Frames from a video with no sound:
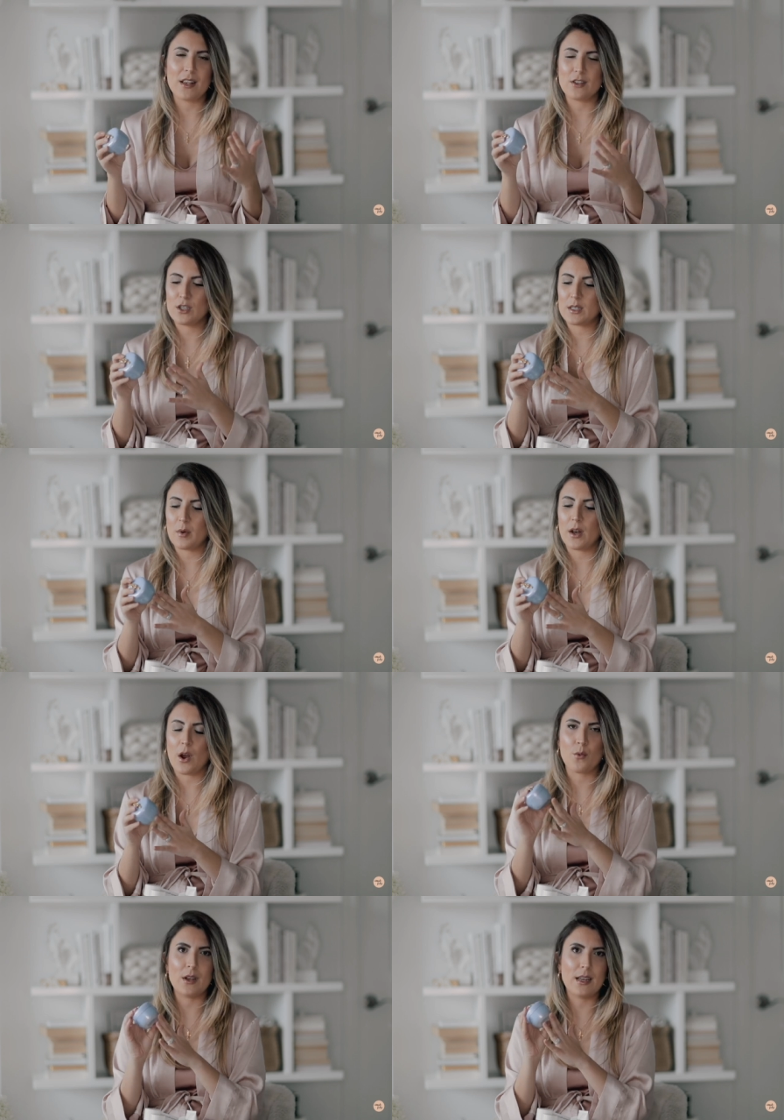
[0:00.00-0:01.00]
It's just been
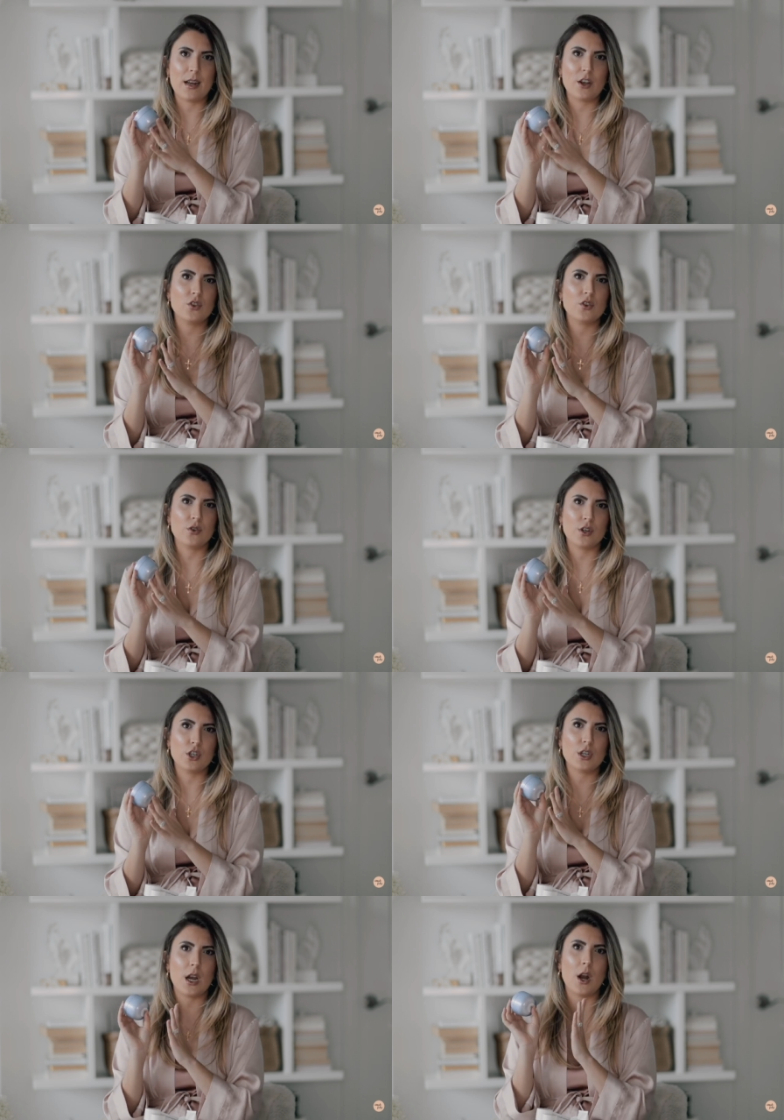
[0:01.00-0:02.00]
a really nice
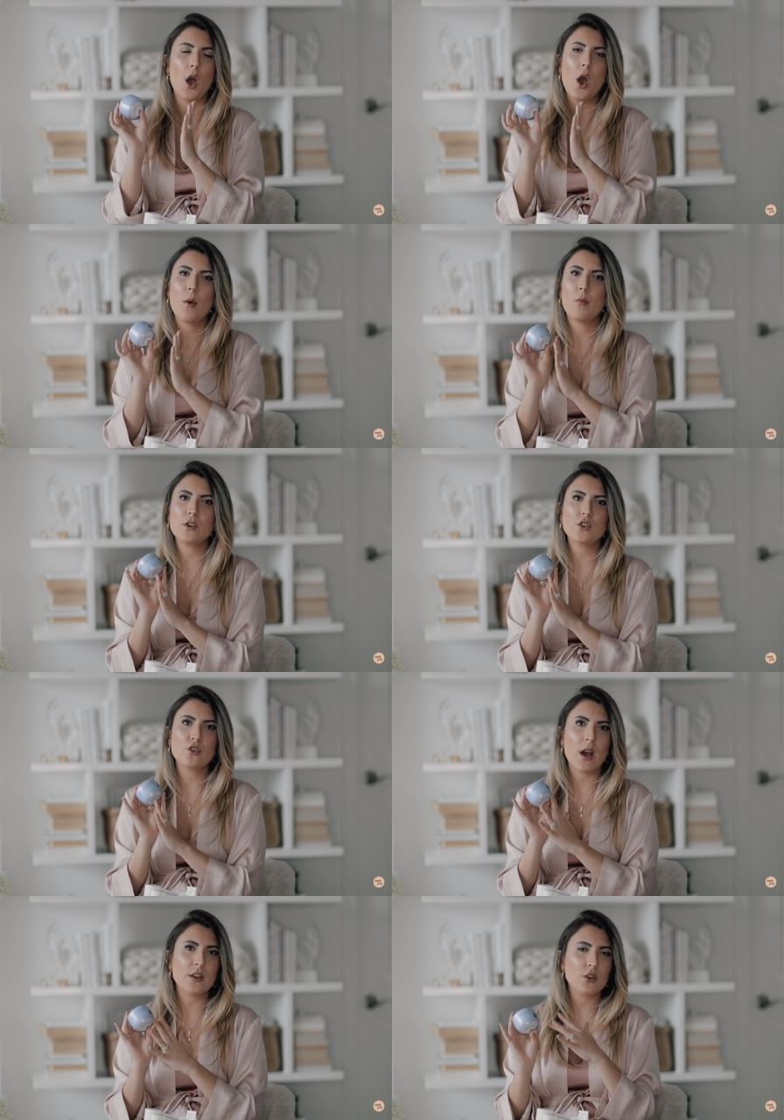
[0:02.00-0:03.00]
nourishing
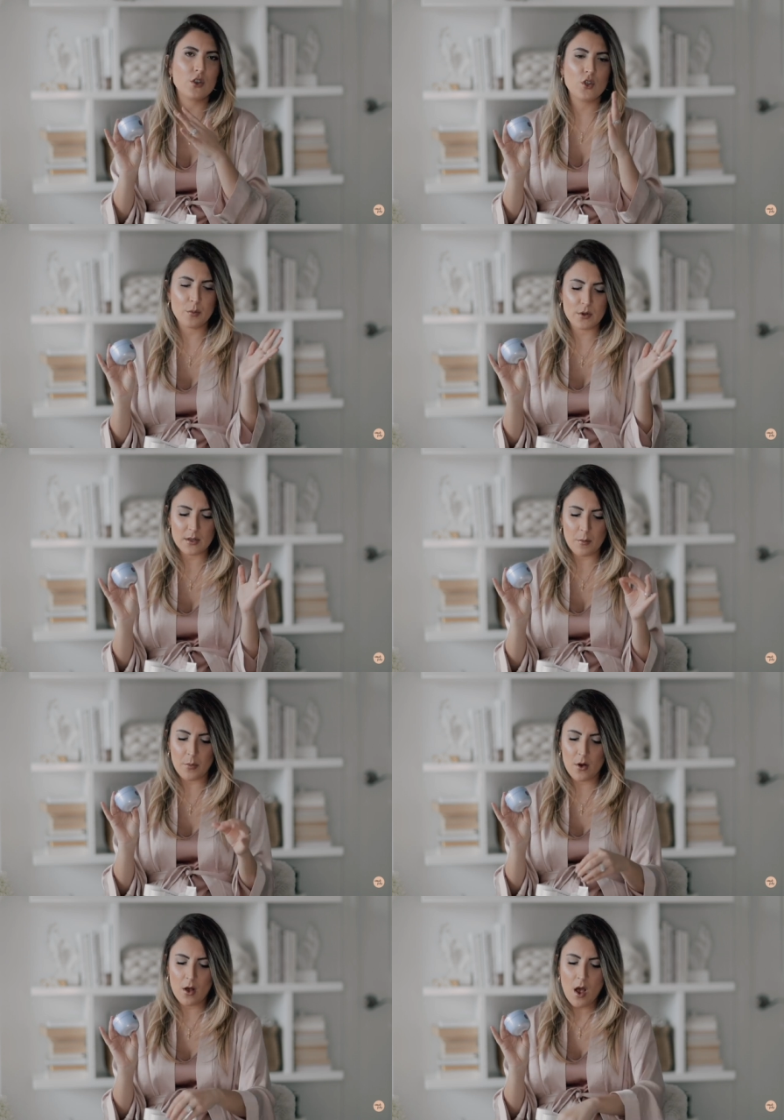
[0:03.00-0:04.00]
moisturizer, super
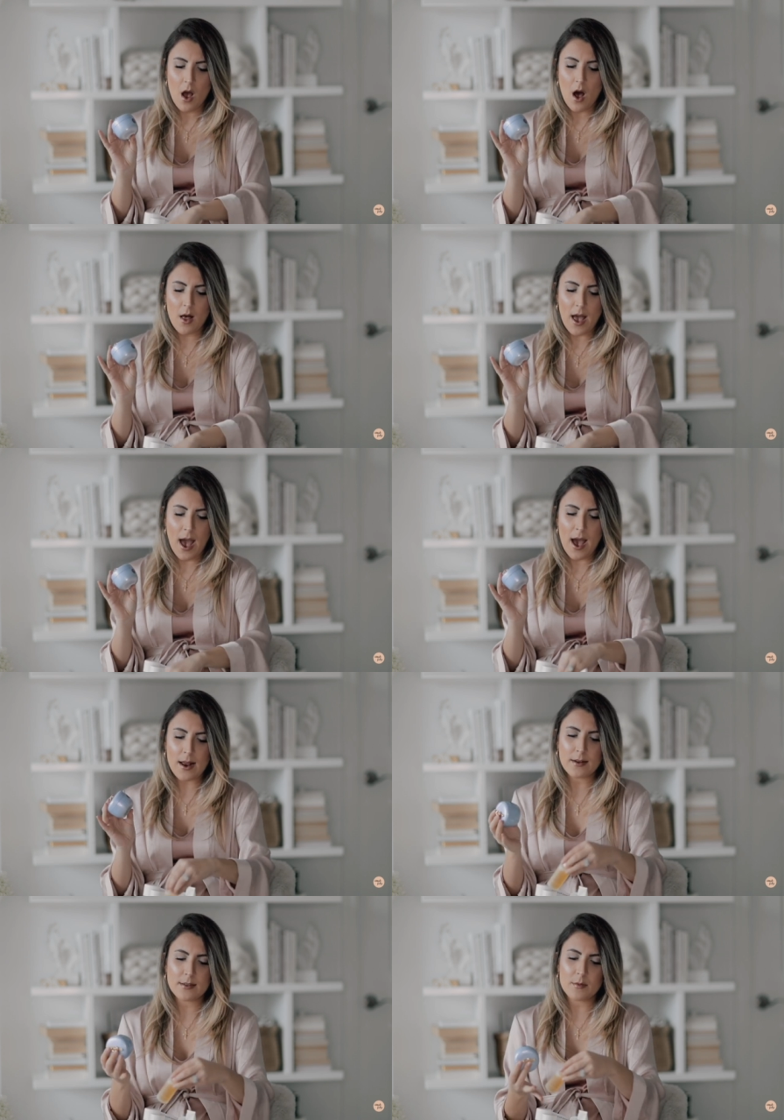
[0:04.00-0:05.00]
simple. I'll
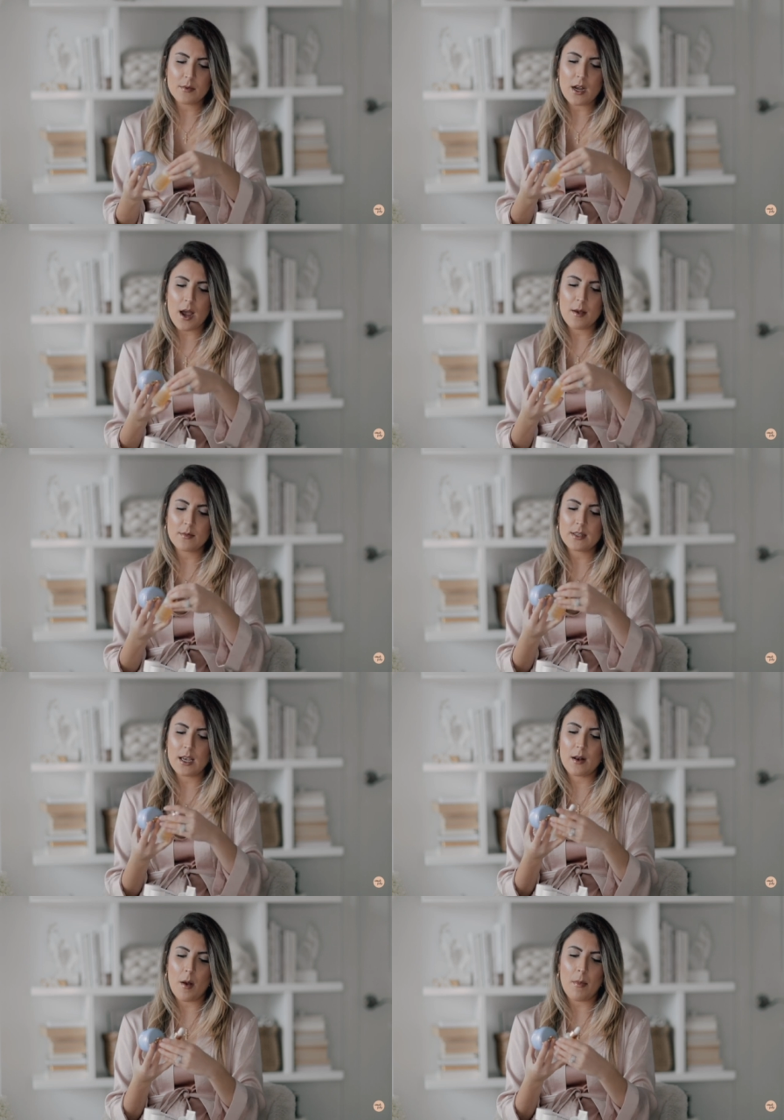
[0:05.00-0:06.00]
add sometimes
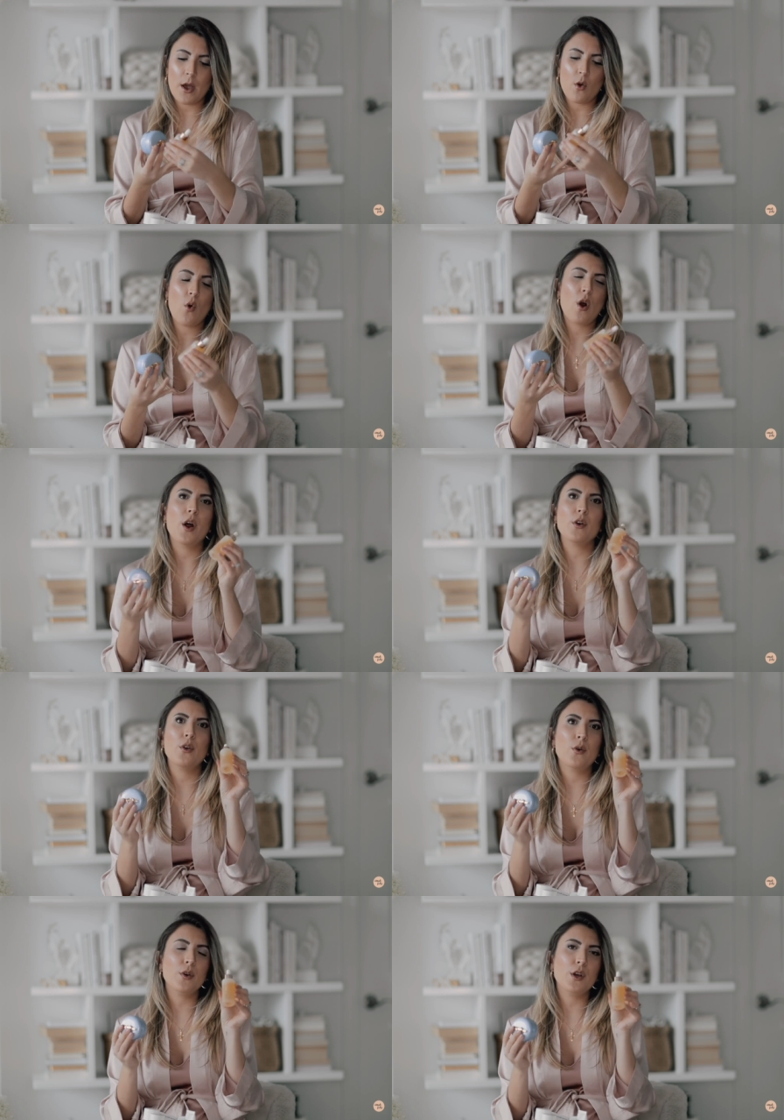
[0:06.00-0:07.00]
in my Kora
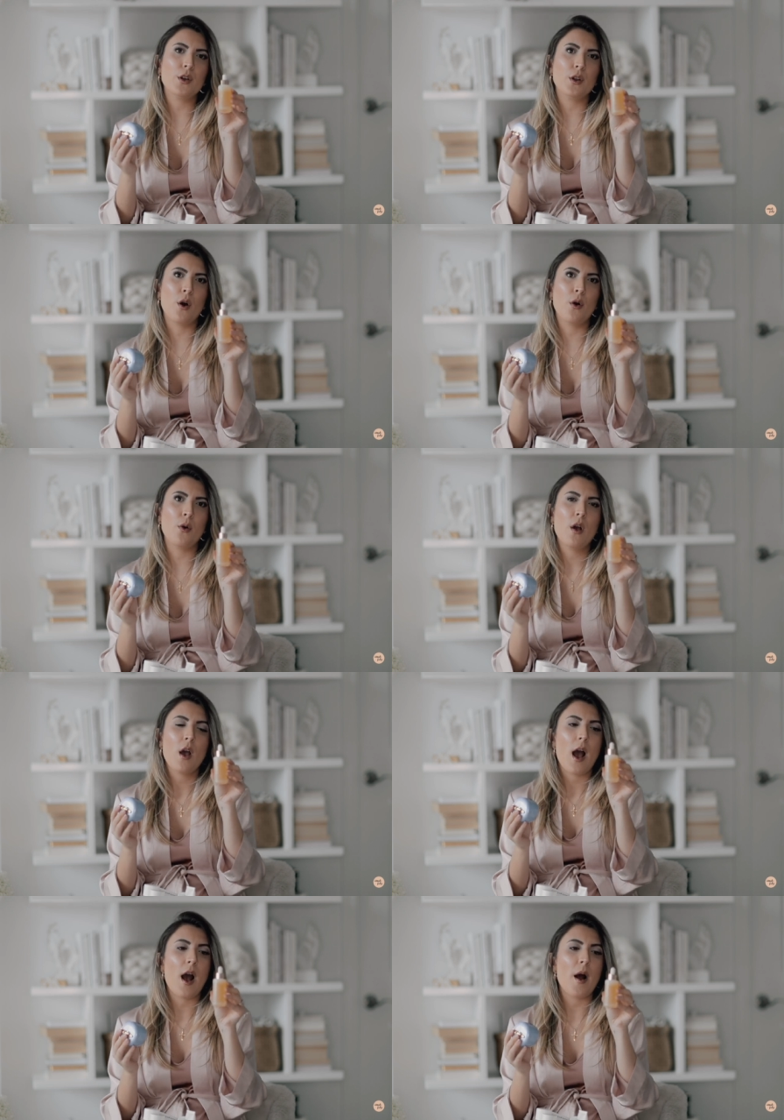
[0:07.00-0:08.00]
Noni Glow
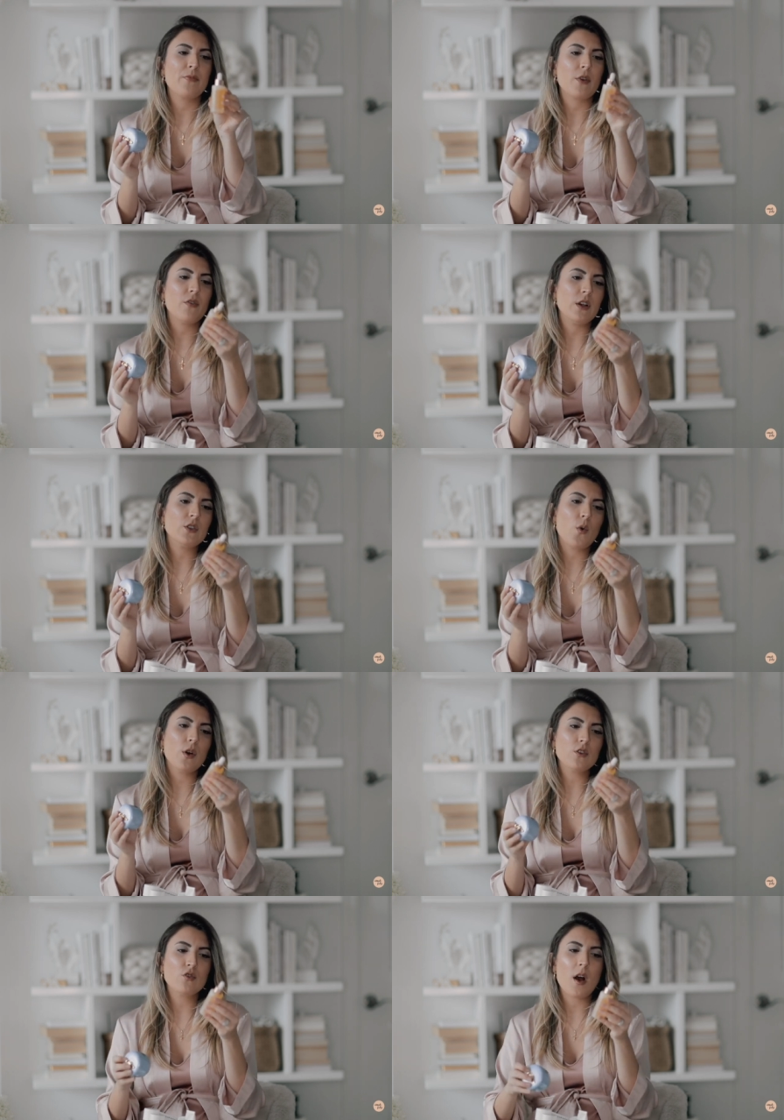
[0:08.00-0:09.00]
um, face
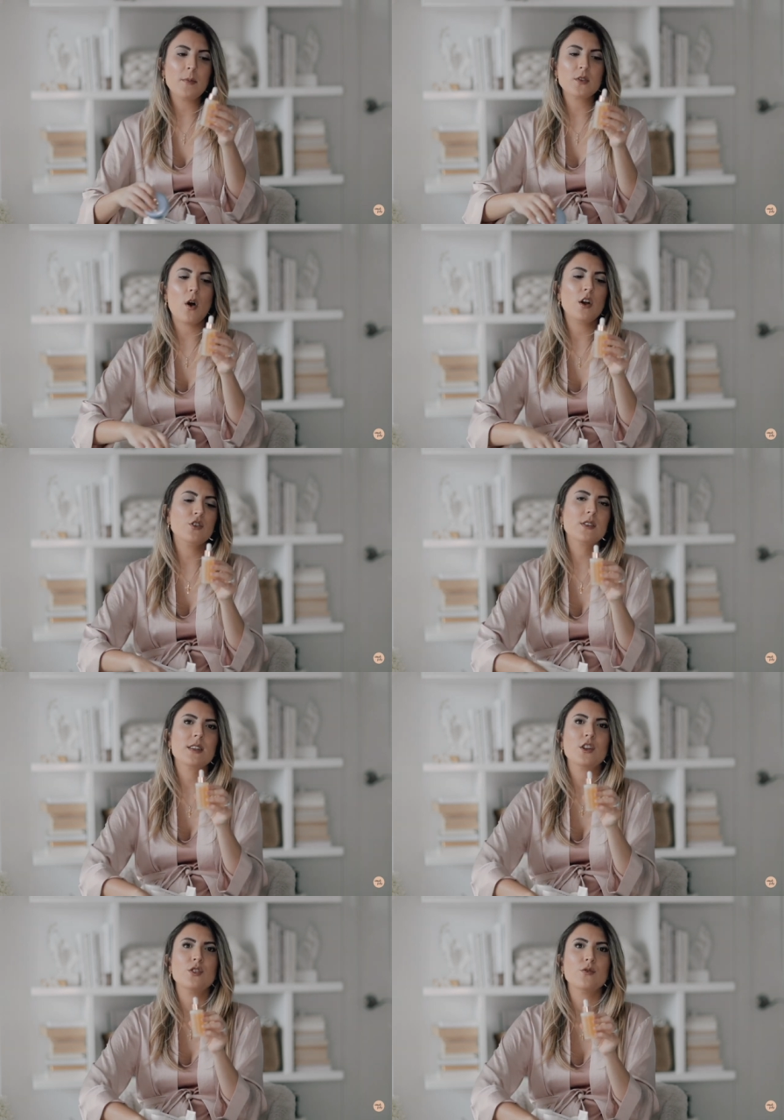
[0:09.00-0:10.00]
oil drop. So I'll just
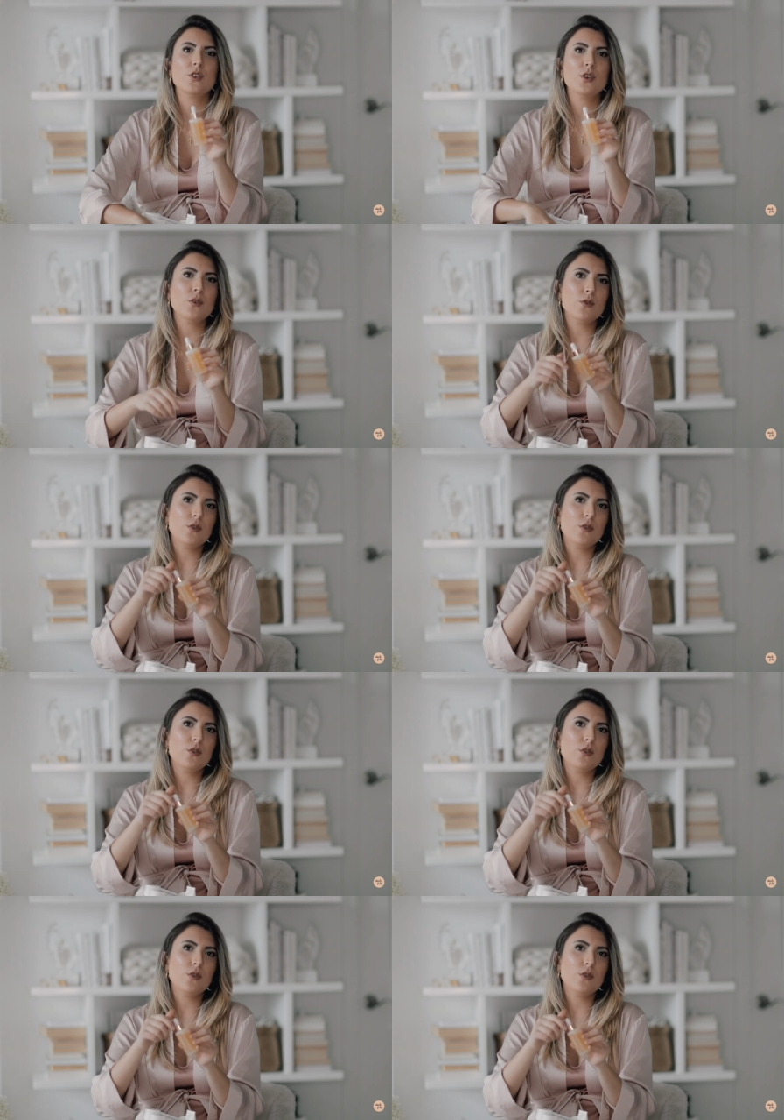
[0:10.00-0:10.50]
like do two.